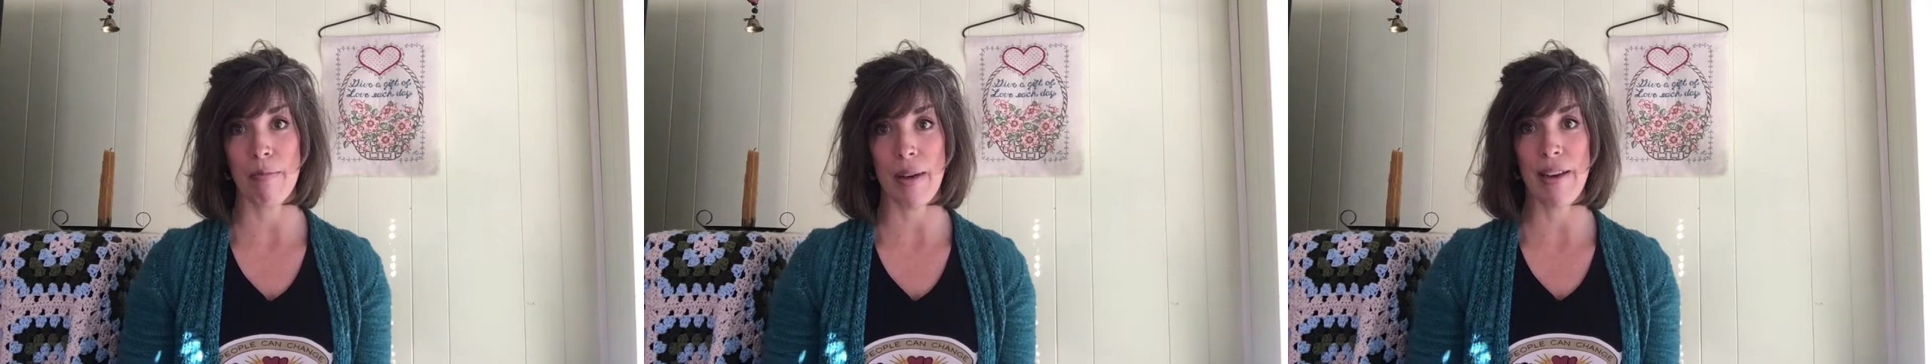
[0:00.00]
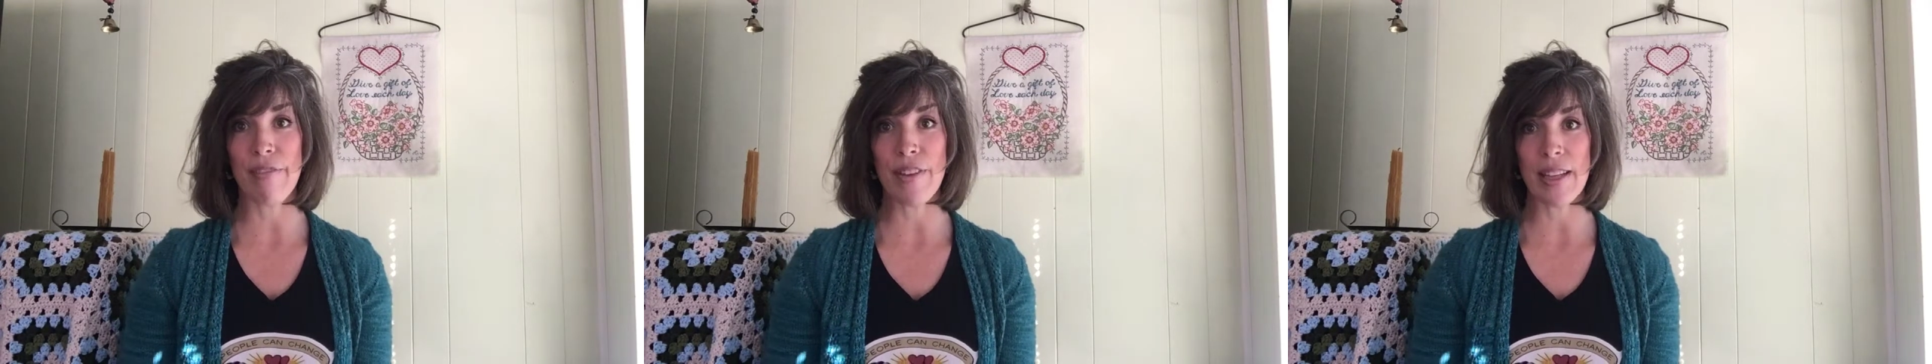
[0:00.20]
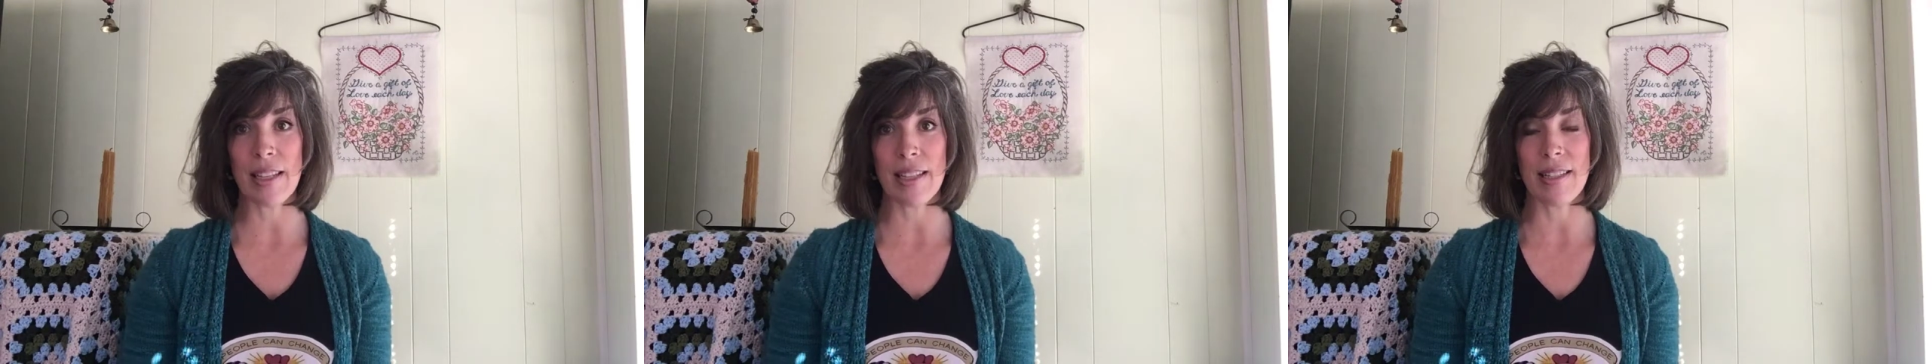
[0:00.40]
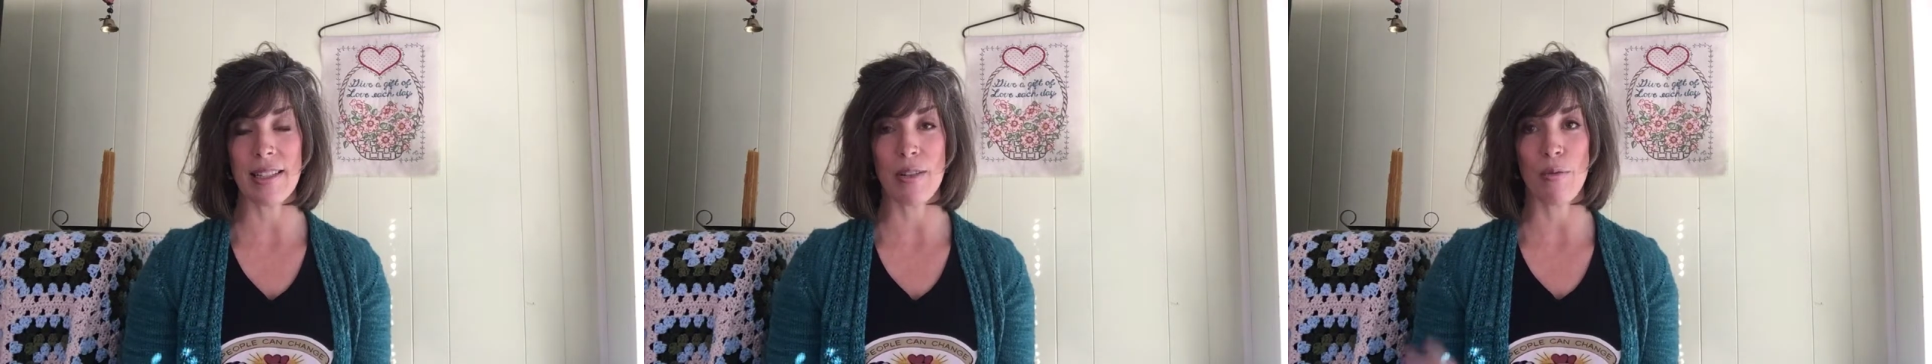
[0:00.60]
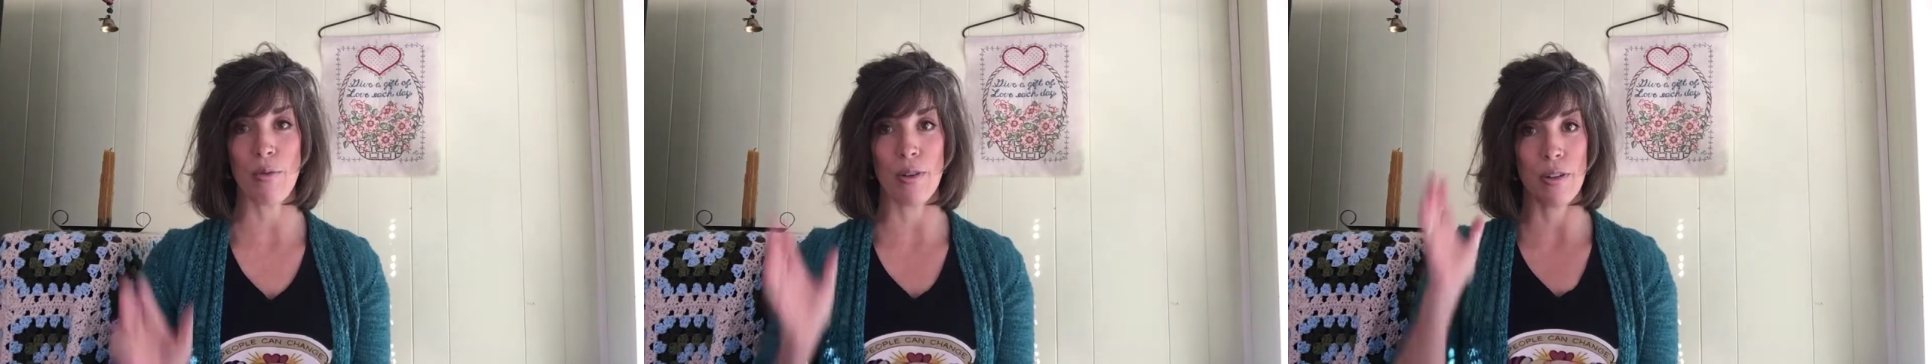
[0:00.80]
in my
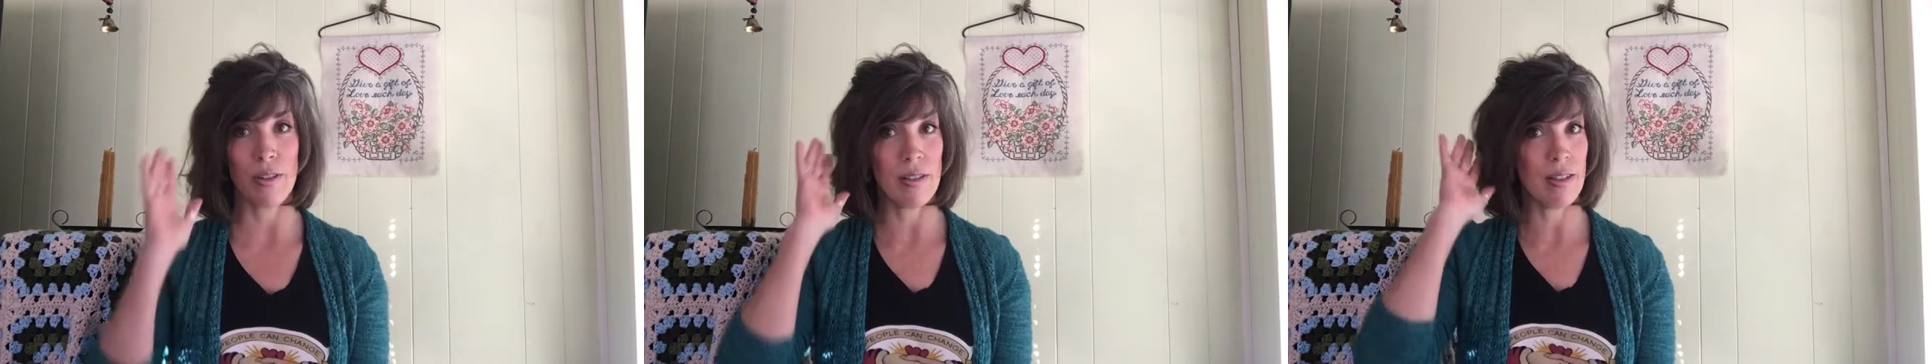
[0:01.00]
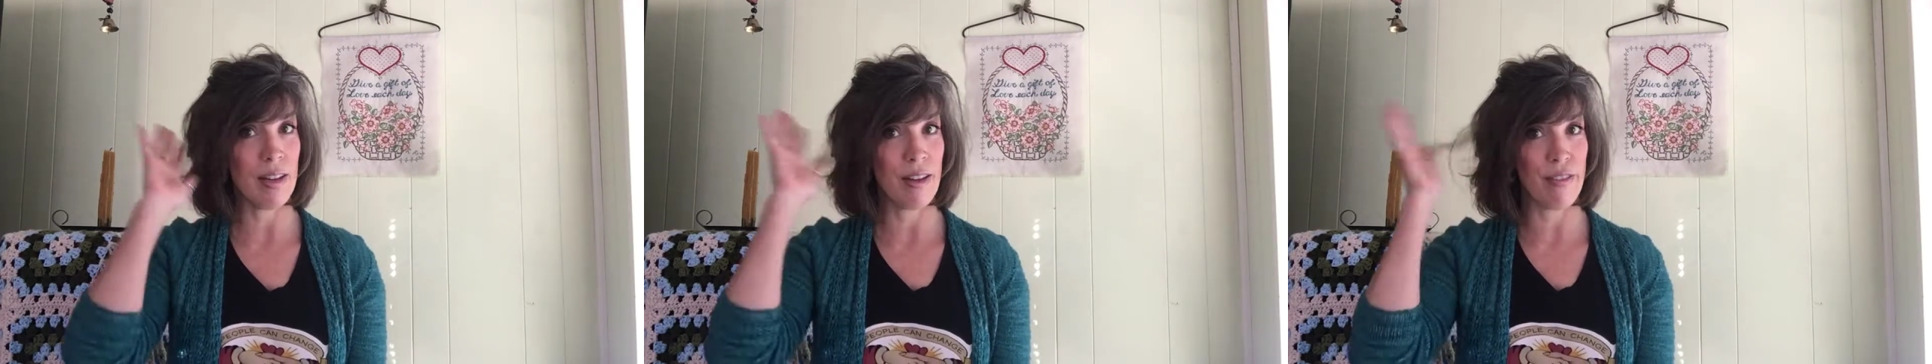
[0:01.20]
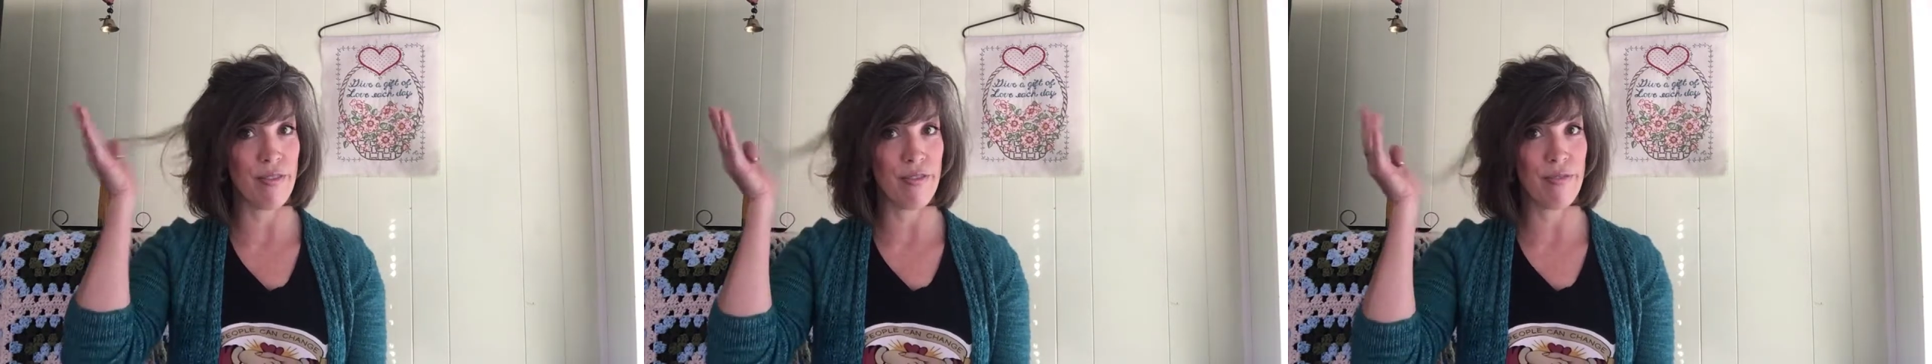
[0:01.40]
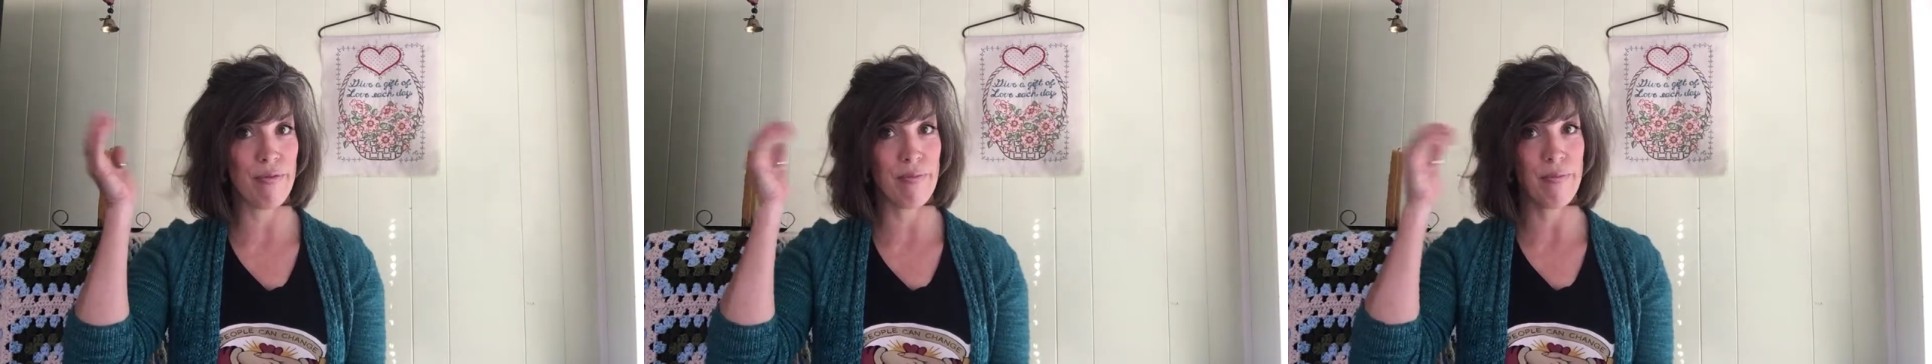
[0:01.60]
fantasy world of